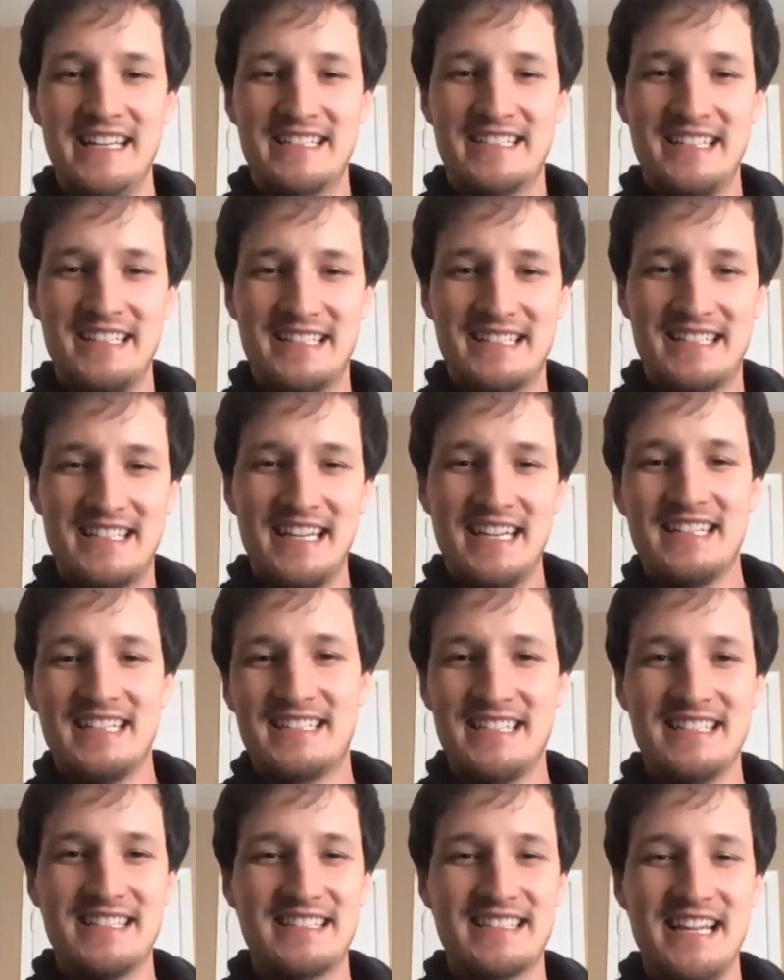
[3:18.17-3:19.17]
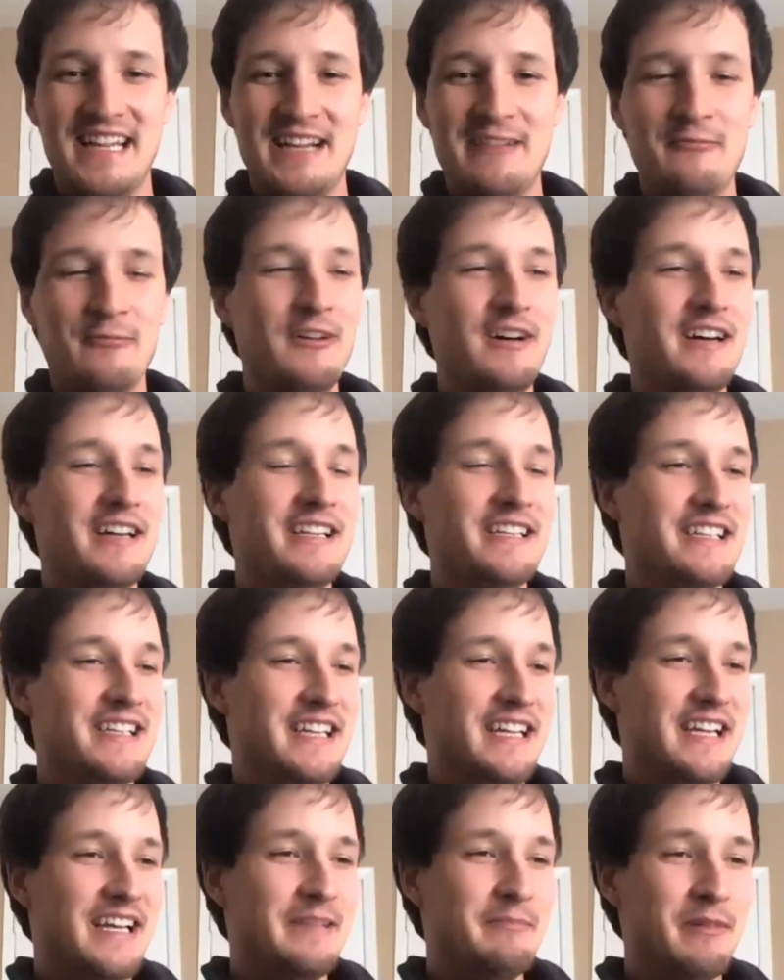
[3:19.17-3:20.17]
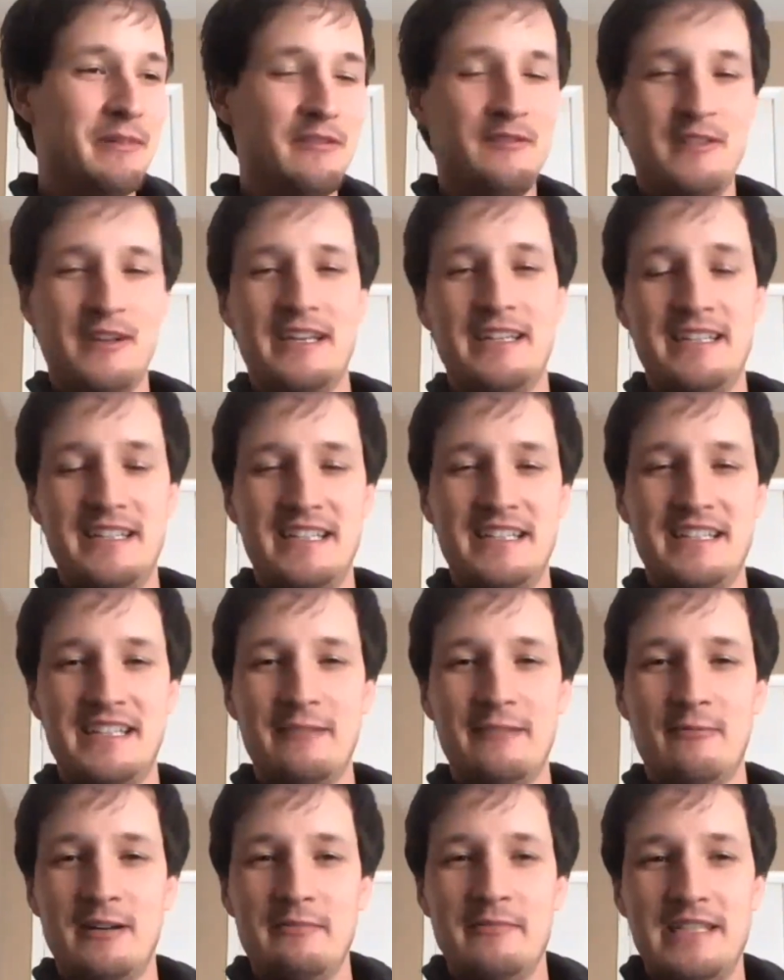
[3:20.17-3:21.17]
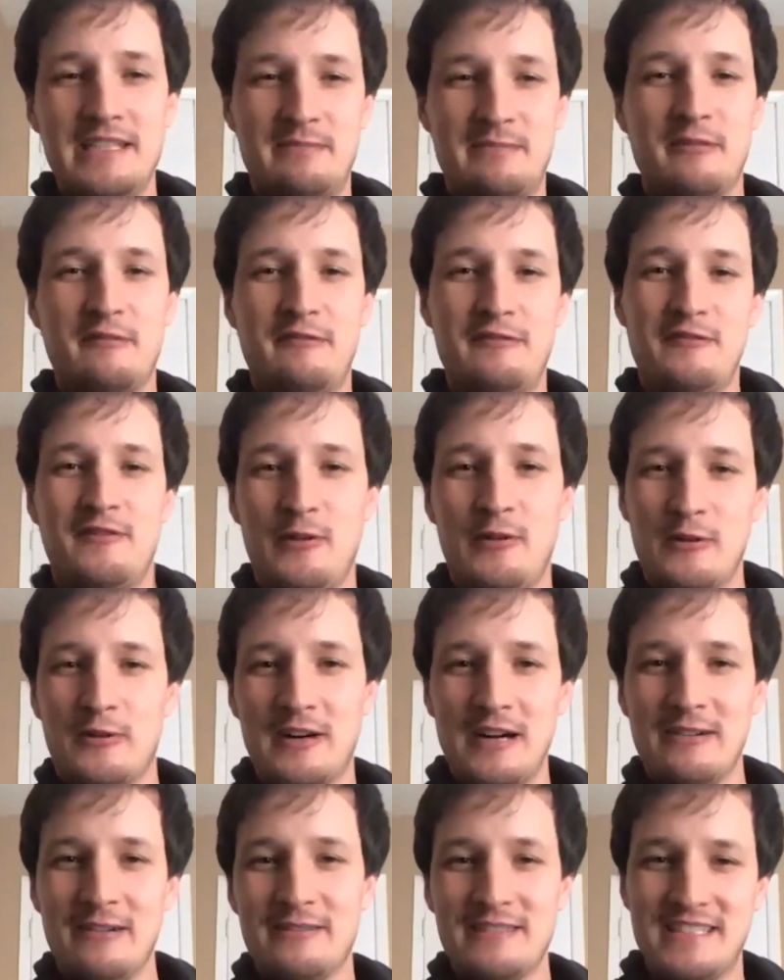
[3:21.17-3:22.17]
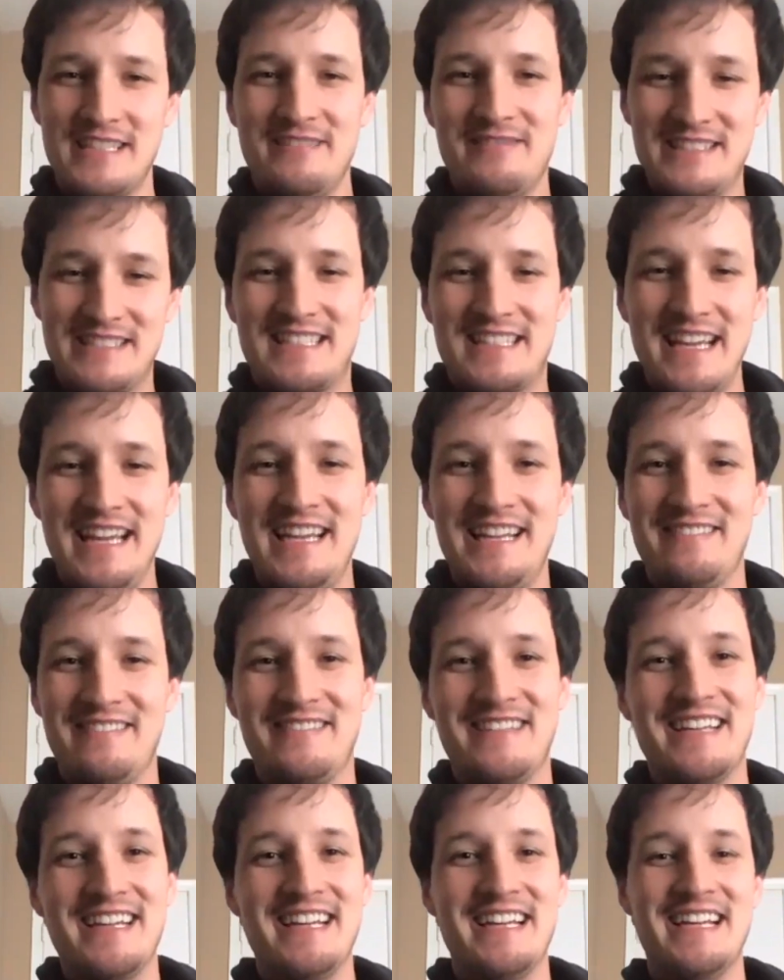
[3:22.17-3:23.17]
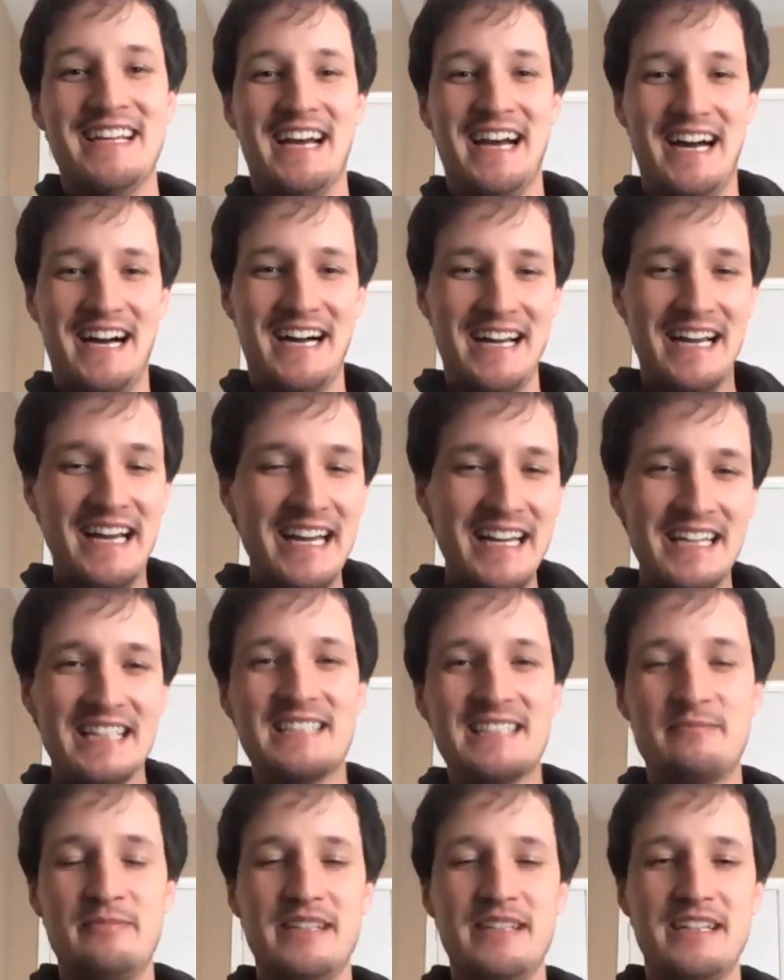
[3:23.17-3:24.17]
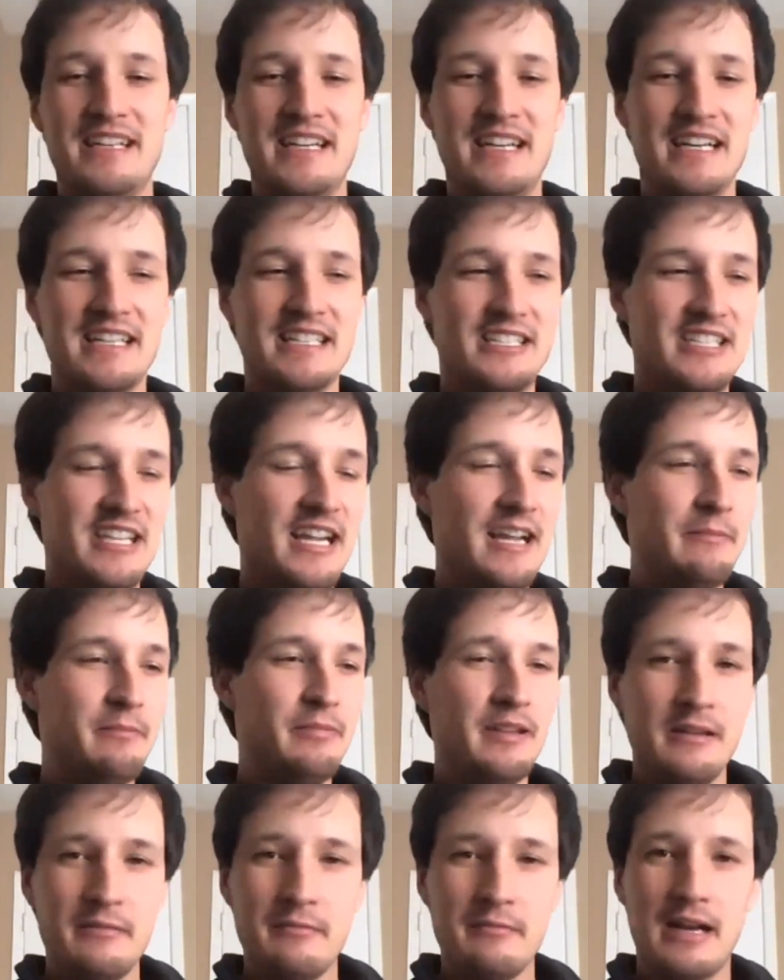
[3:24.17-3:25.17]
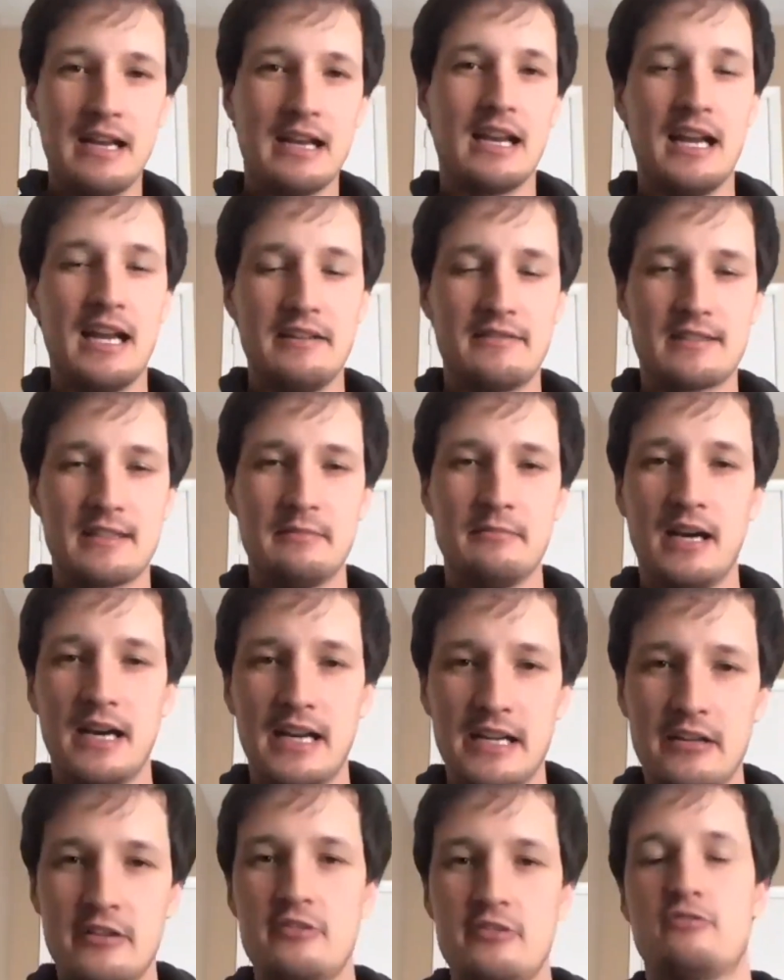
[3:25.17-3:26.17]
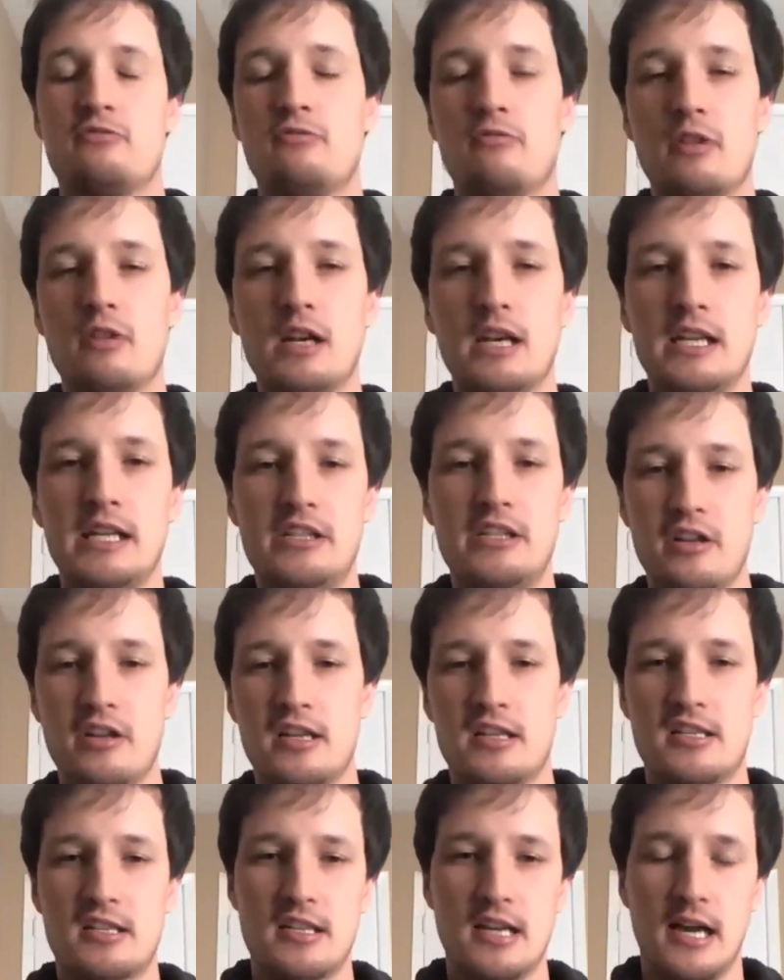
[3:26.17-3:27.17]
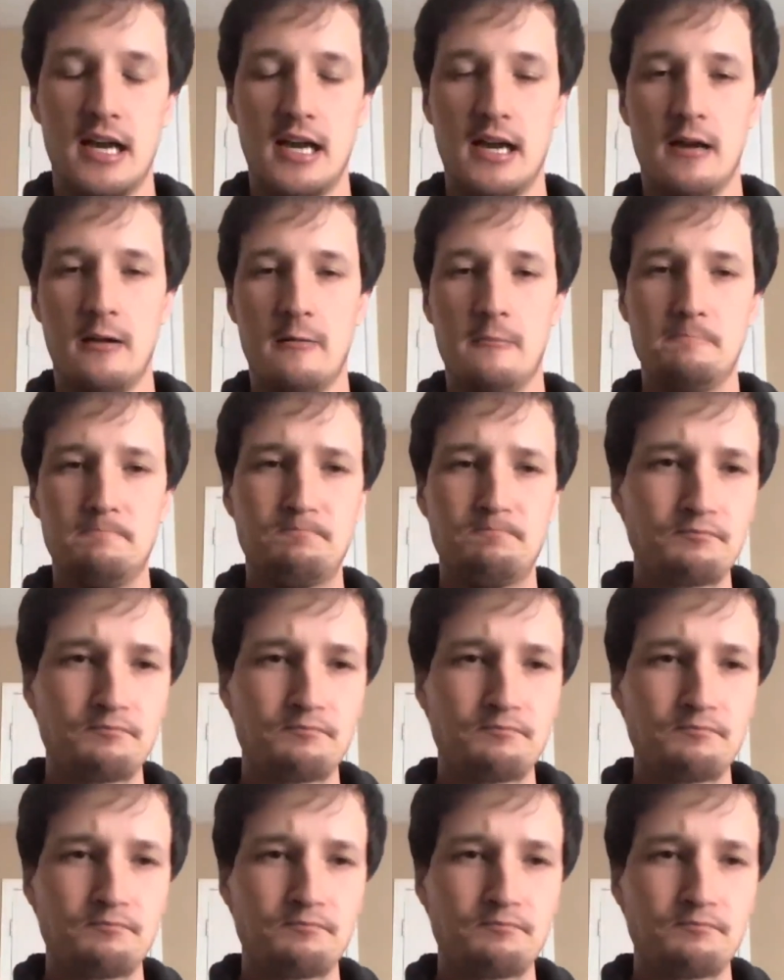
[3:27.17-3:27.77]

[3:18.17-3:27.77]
since since day one, and, and, day one means before I was even saved. Uh, he's been a, a, champion in my life, somebody who's really just um,